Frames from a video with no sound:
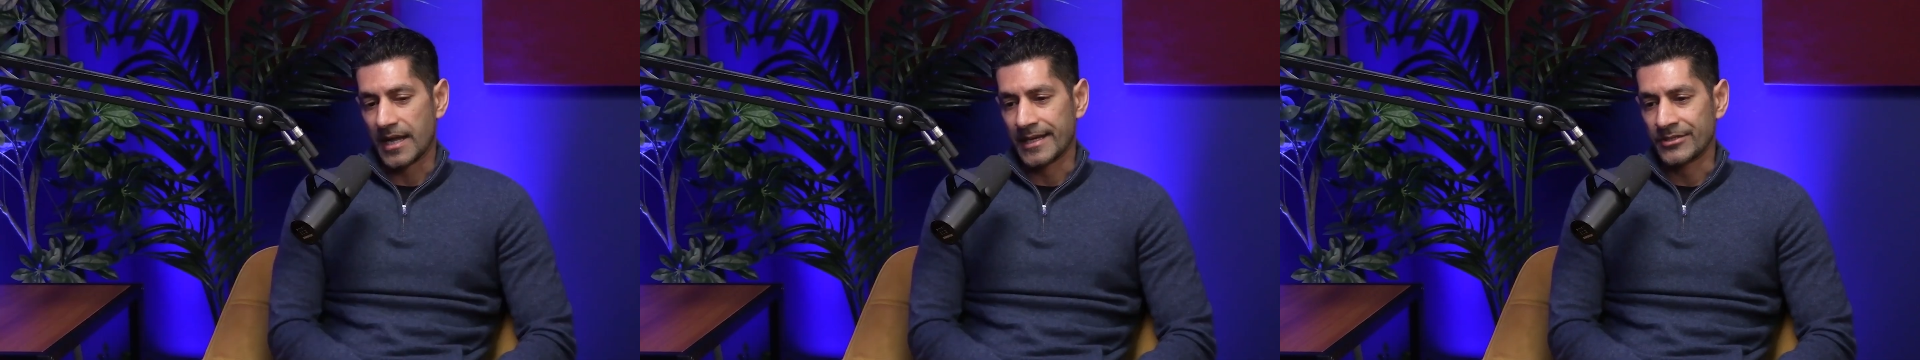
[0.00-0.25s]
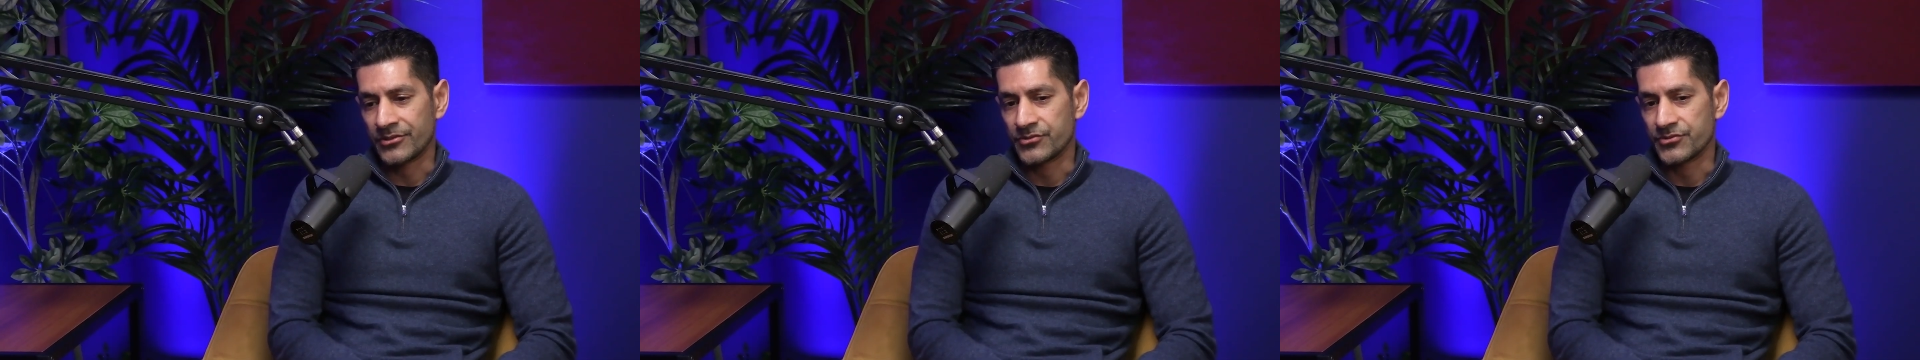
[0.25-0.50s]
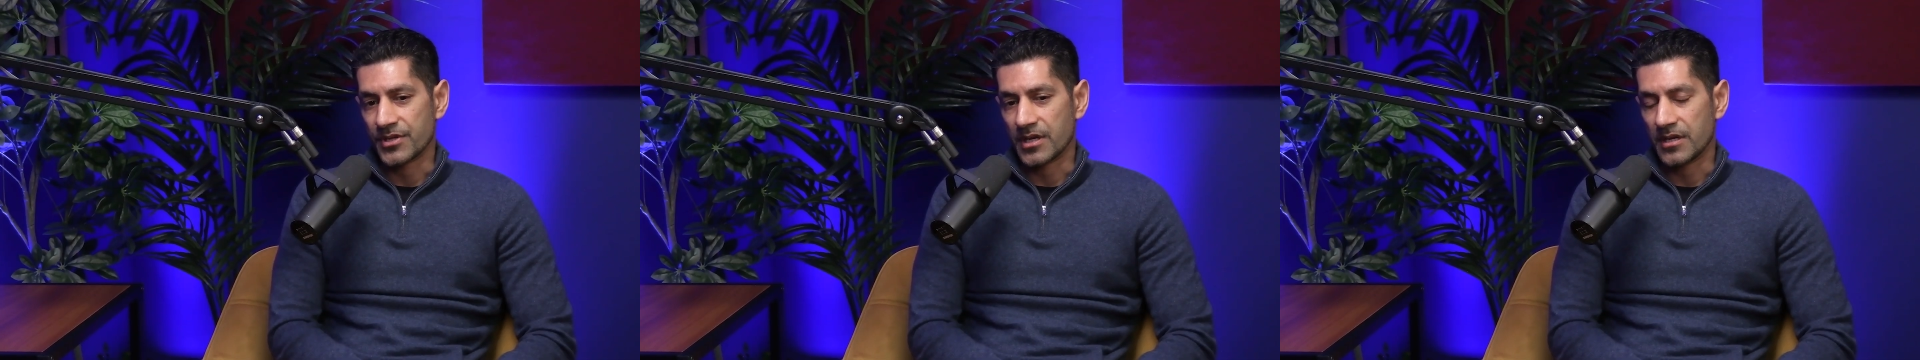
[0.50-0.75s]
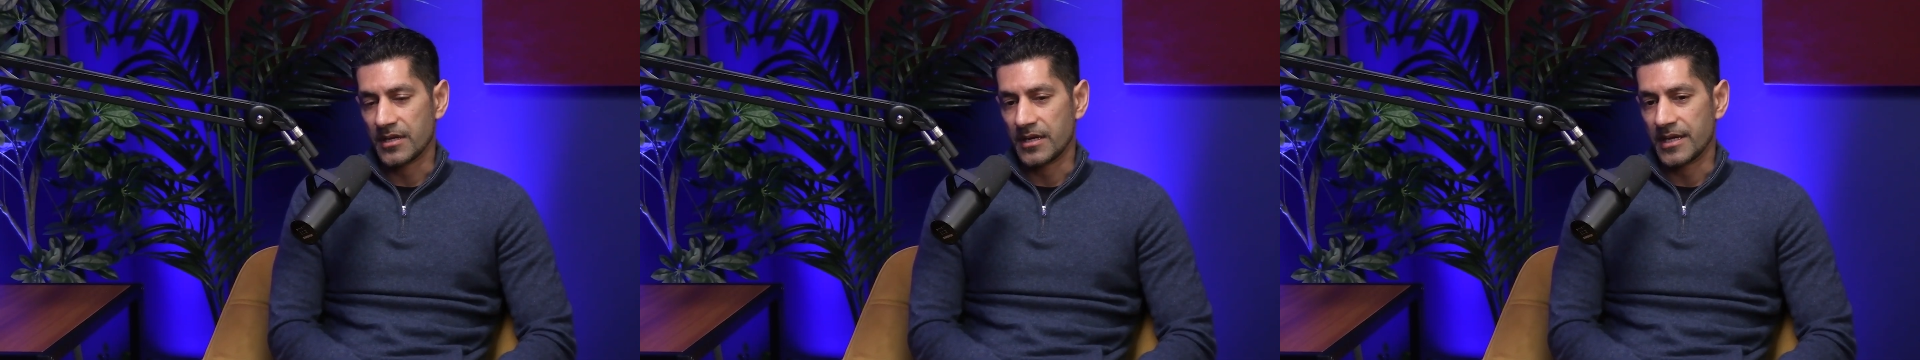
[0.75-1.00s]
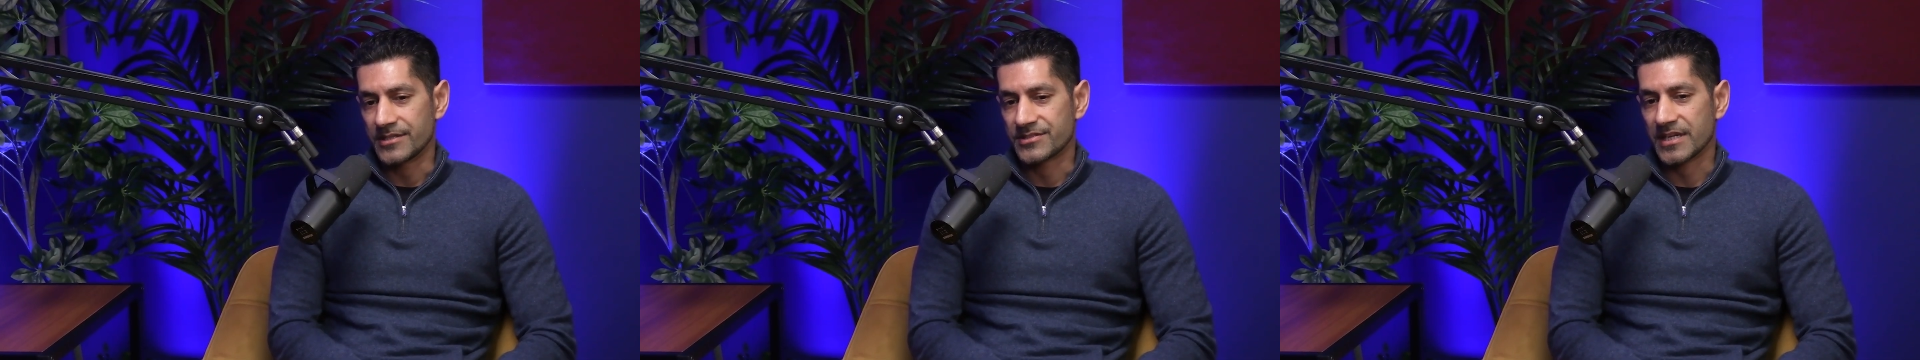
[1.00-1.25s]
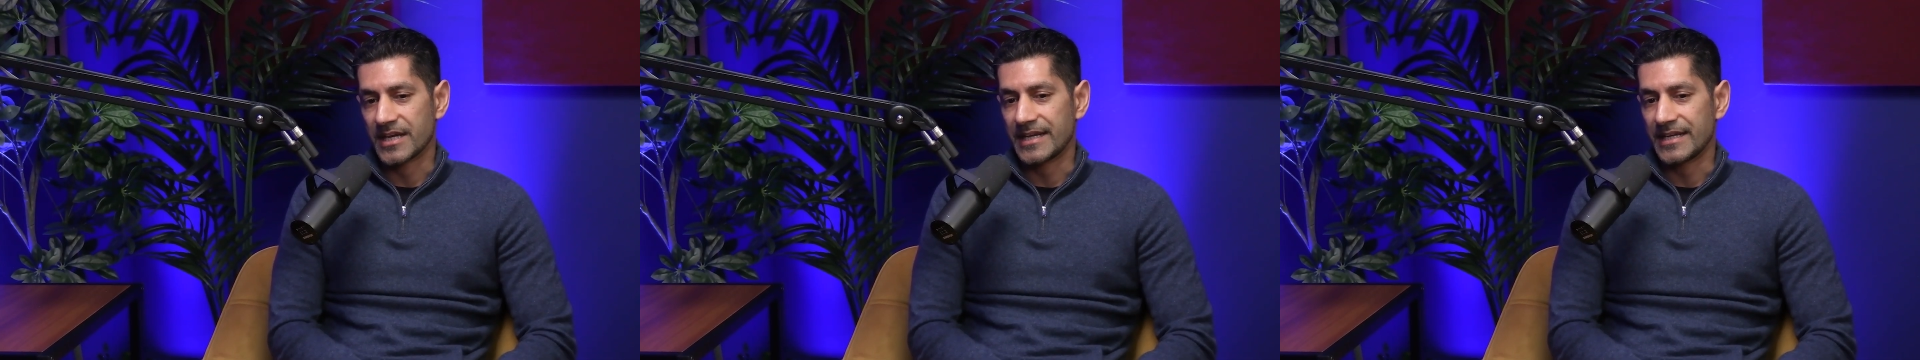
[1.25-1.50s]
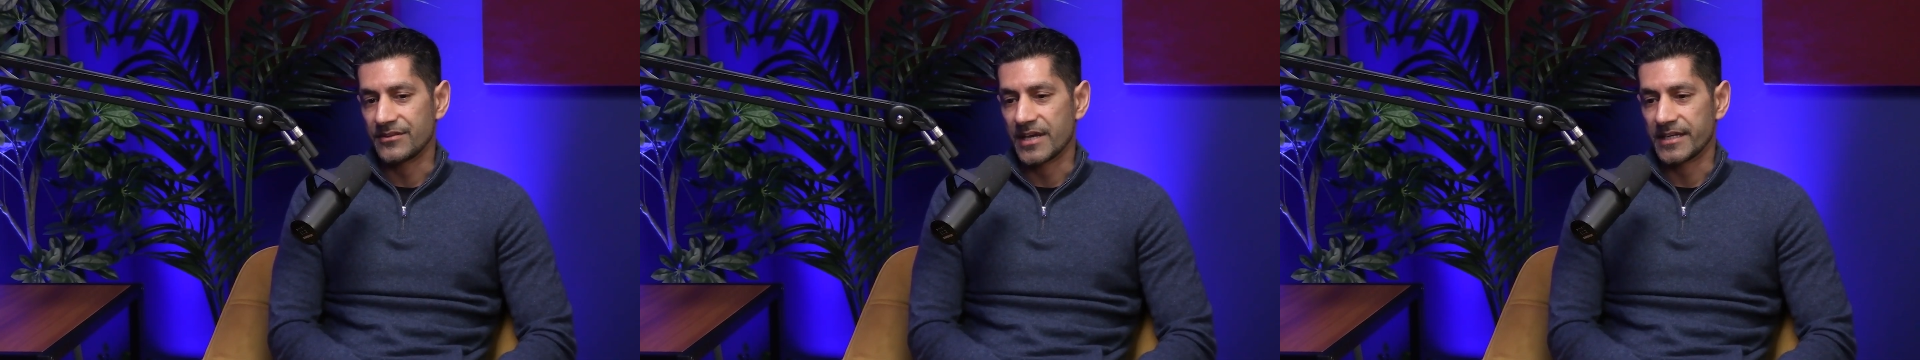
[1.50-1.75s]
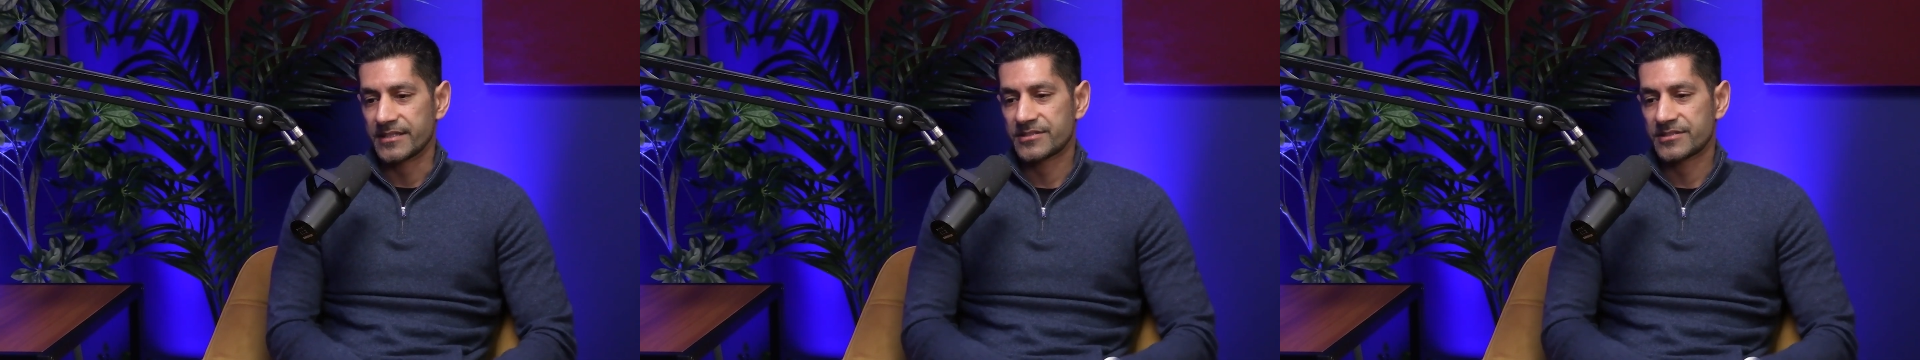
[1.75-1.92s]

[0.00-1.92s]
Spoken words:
And let's say they